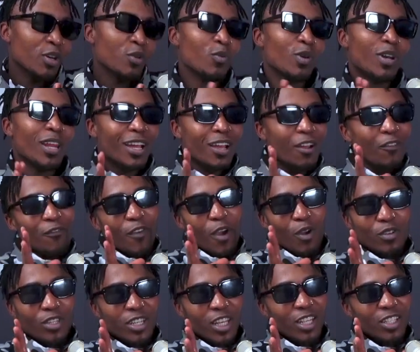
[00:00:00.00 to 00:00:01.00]
three were like a
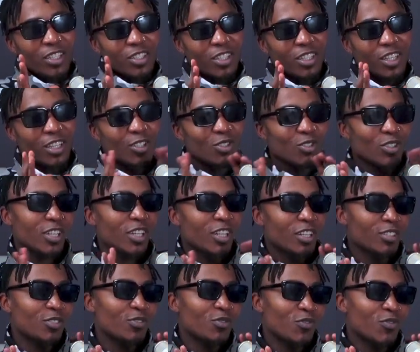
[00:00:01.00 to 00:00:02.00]
foundation that you
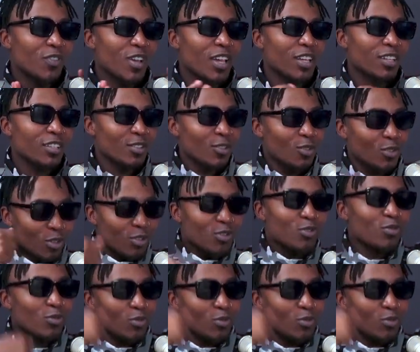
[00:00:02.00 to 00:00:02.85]
needed to find in order